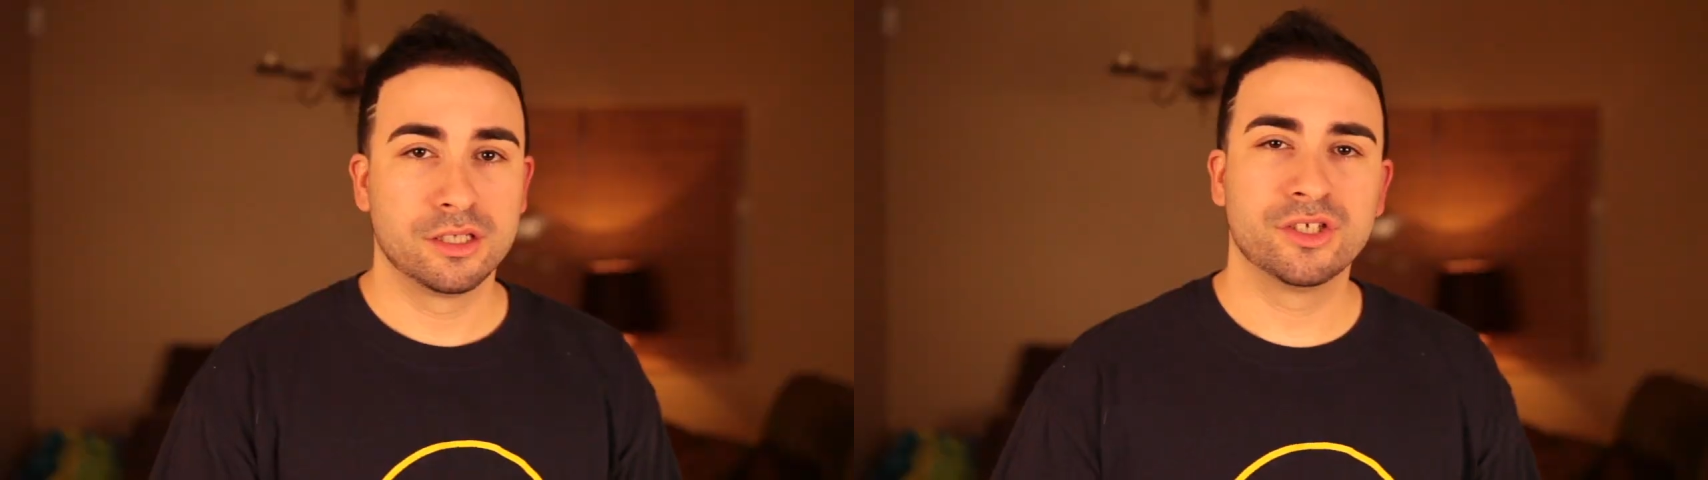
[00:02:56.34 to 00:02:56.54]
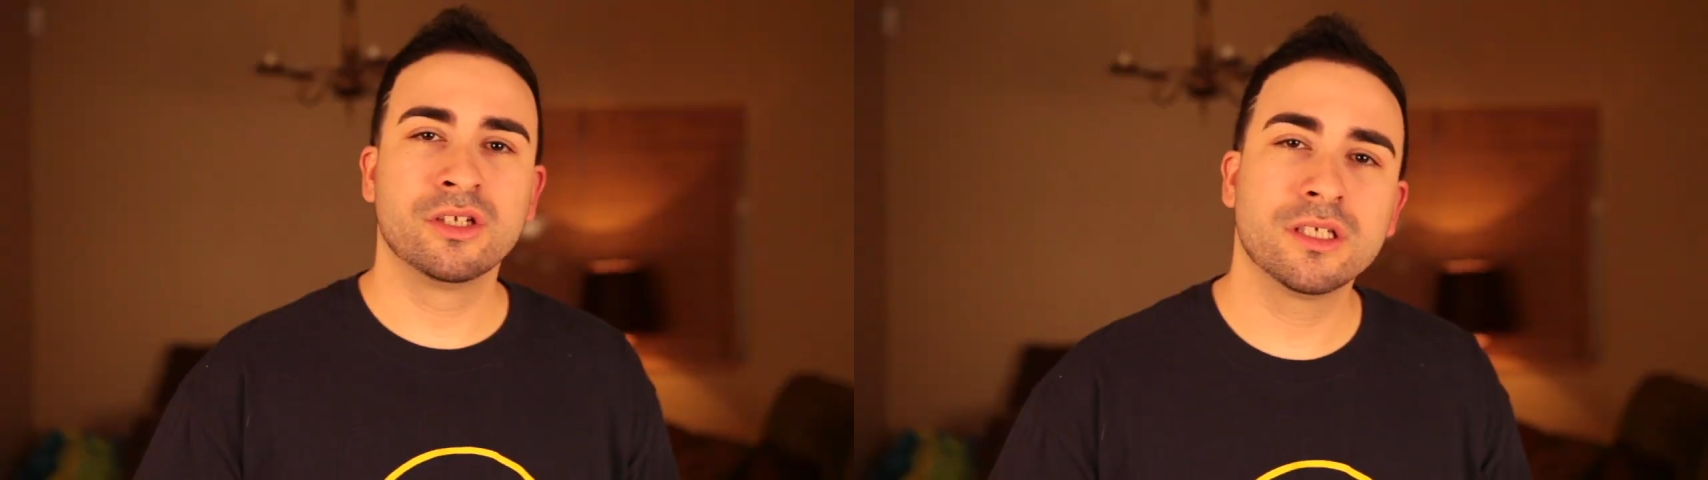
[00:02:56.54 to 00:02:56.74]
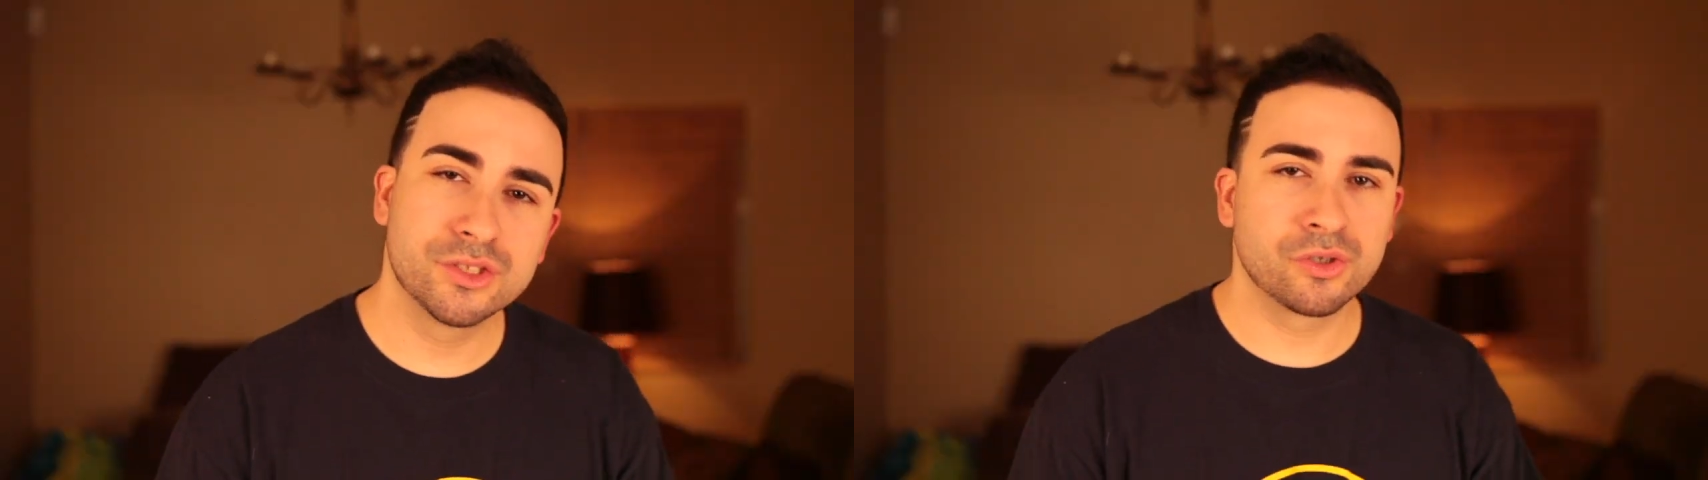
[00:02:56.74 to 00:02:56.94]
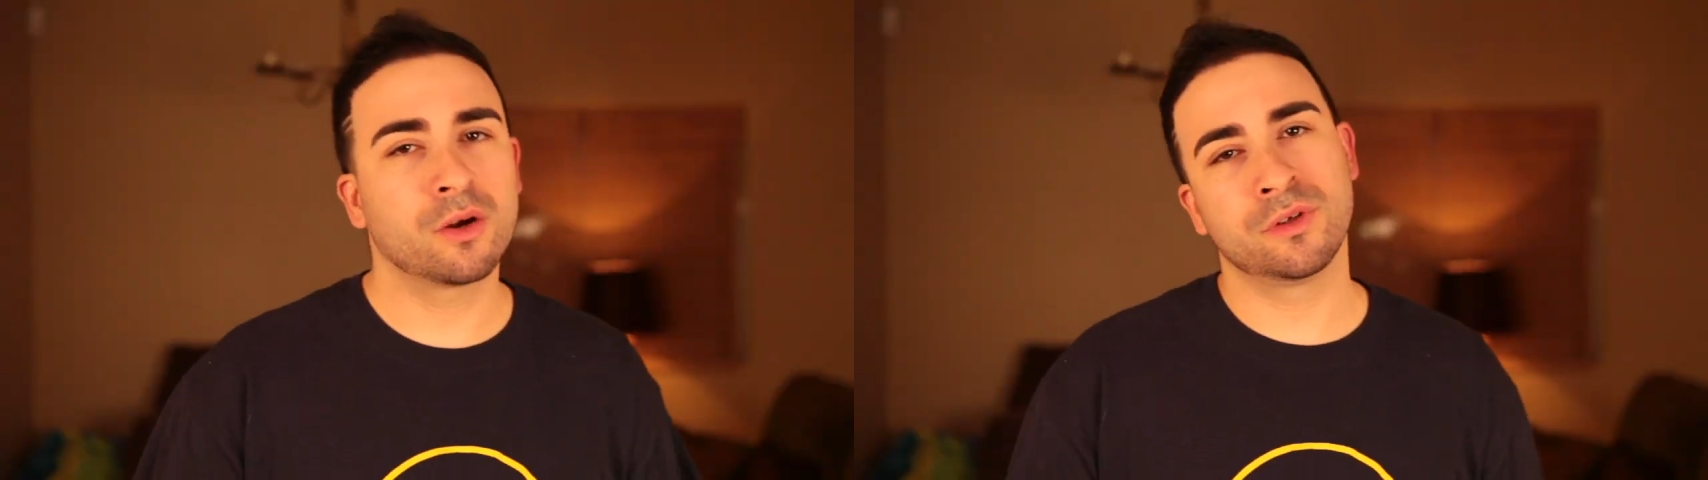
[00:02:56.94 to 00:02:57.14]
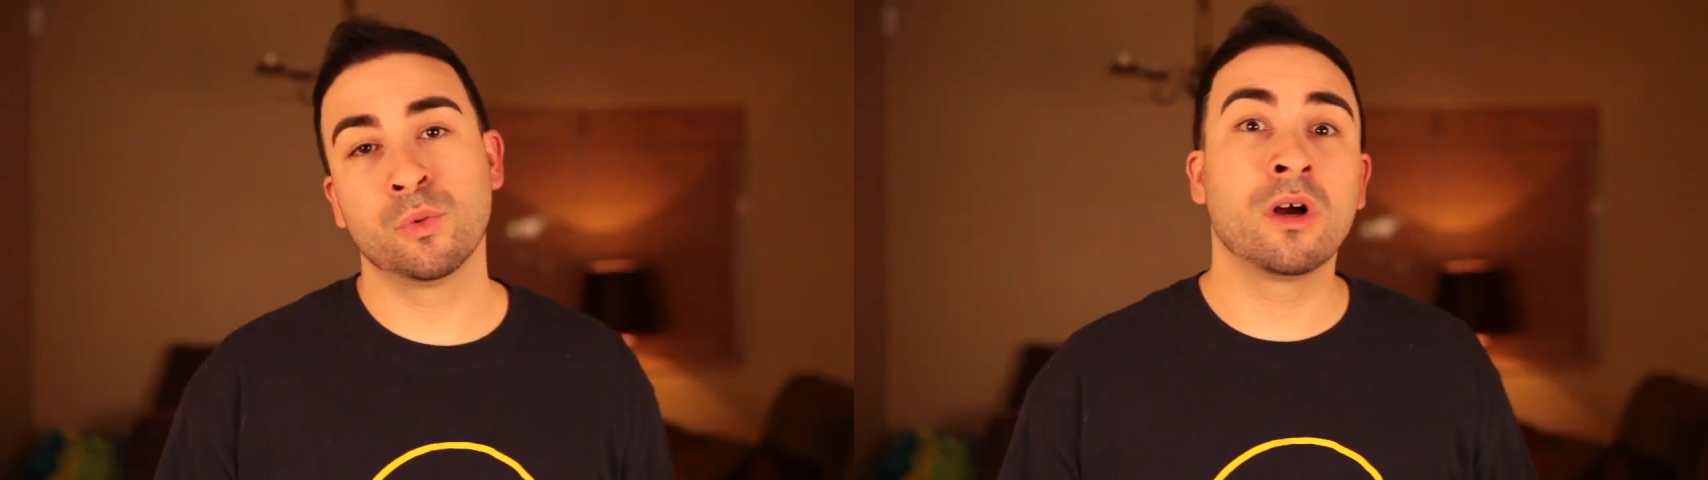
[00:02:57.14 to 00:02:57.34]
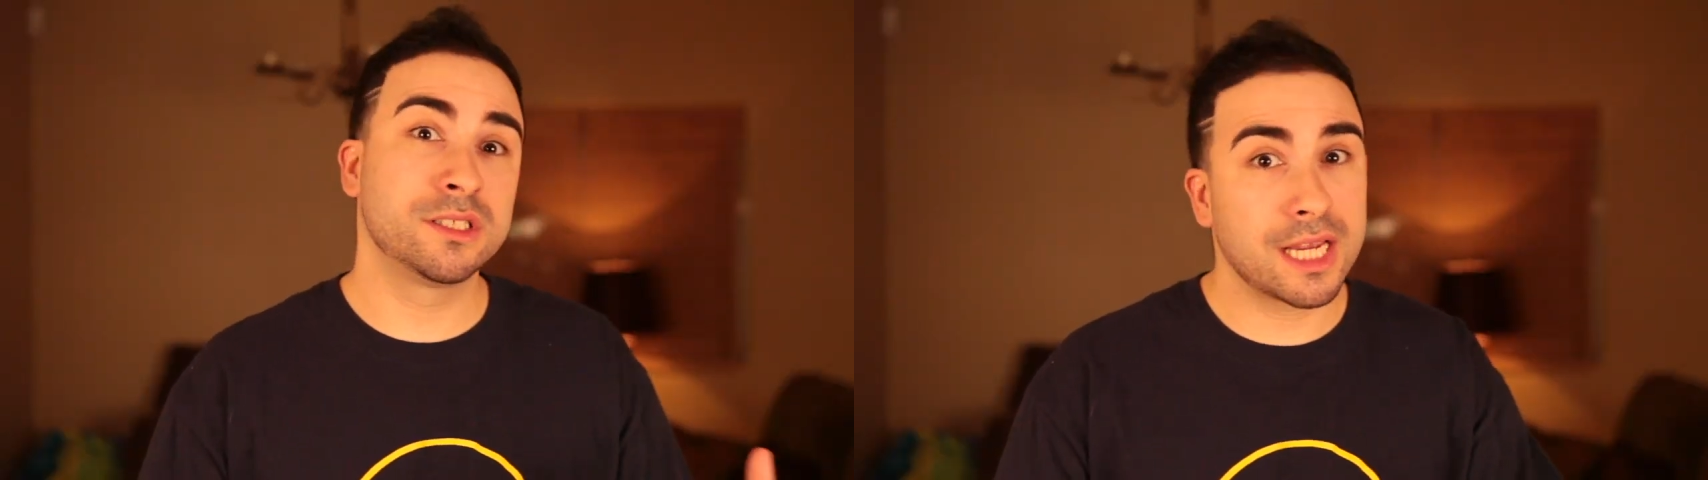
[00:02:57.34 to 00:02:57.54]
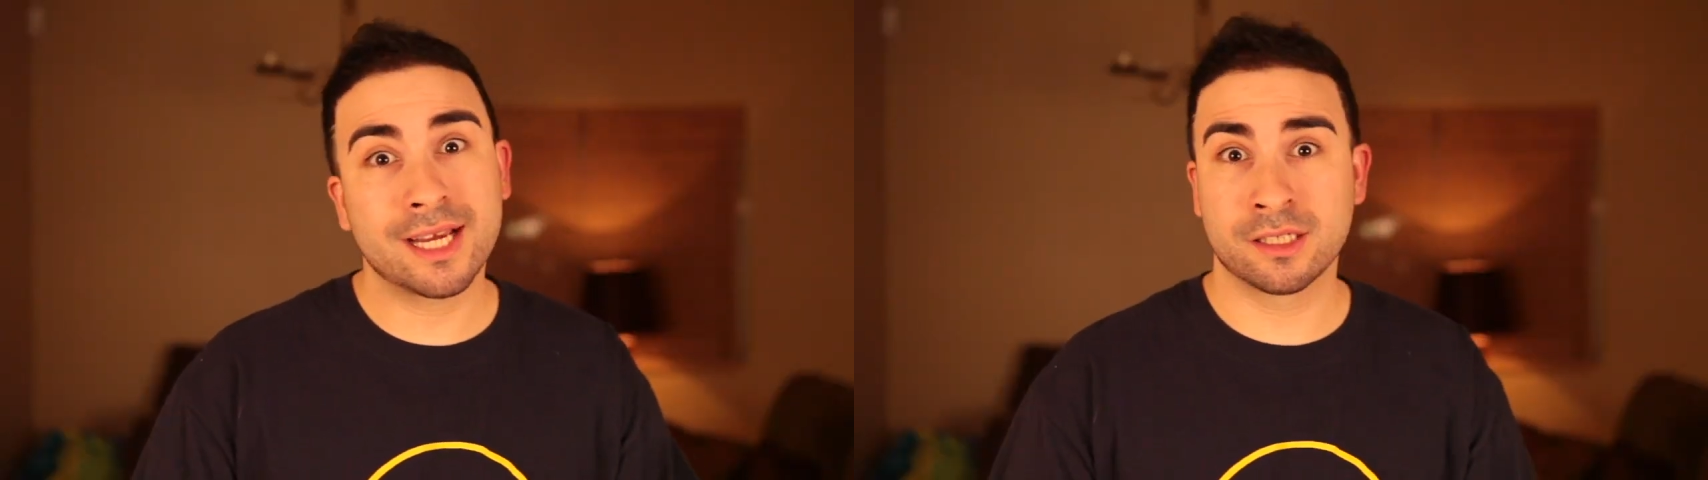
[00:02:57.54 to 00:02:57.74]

You know you're drunk when you want Jack